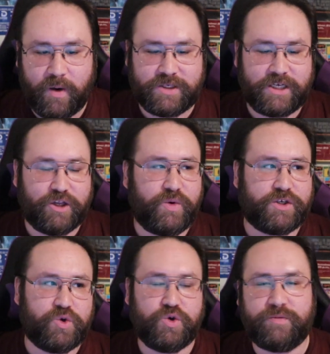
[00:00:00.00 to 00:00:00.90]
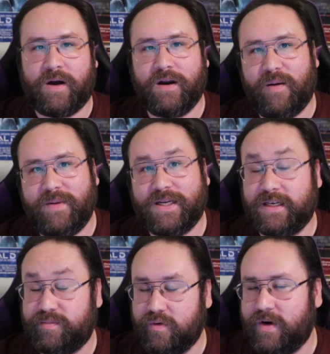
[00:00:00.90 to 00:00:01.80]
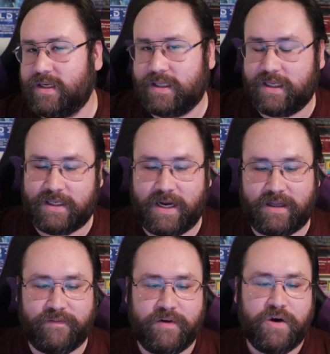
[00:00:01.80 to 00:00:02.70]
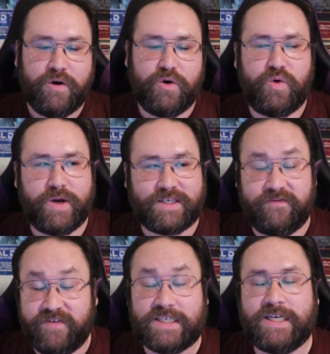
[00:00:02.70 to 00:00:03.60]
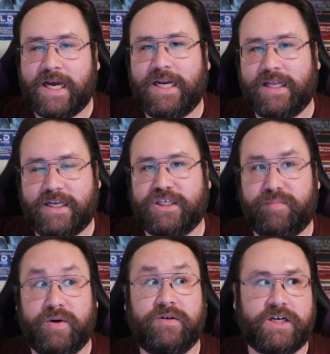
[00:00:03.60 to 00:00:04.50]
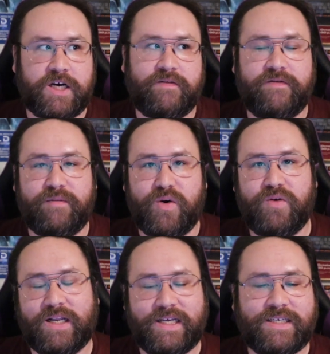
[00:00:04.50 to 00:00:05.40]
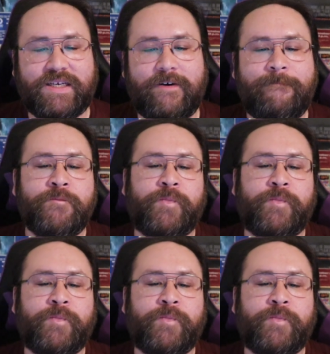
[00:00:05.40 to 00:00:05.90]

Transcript: We see Luis Guzman come in as Perez, the detective, who is investigating the disappearance of the Mona Lisa.